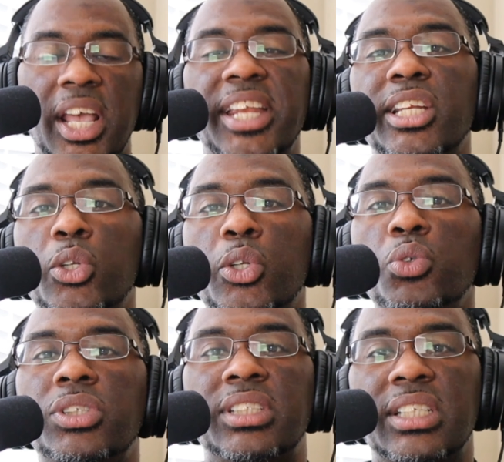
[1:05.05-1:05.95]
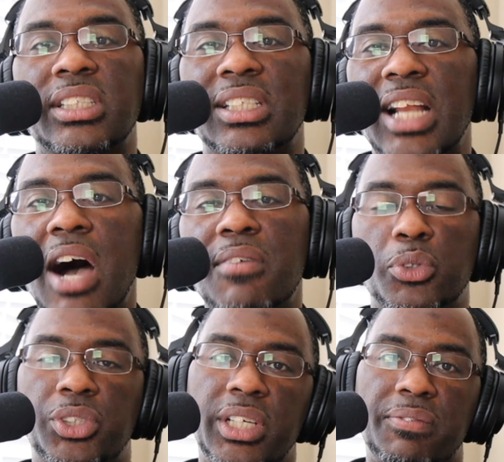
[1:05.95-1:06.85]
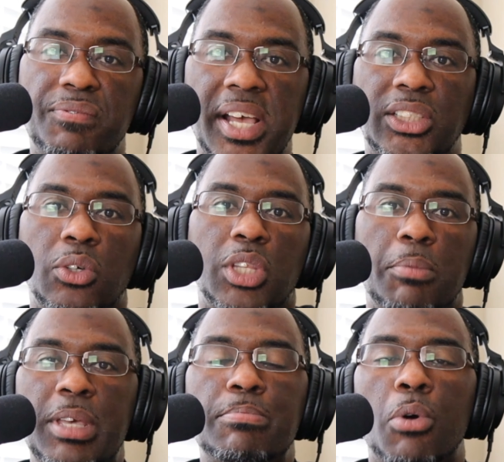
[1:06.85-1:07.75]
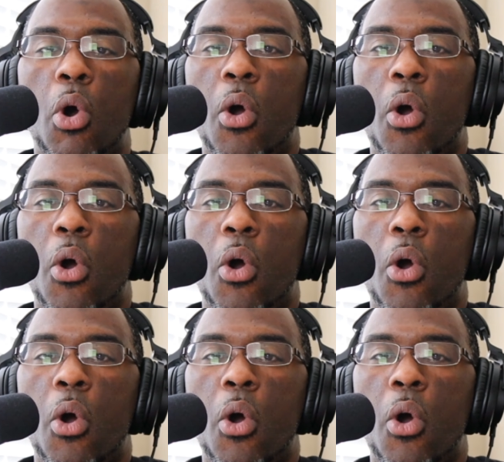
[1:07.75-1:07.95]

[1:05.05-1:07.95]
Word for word: and it loses its novelty effect so that people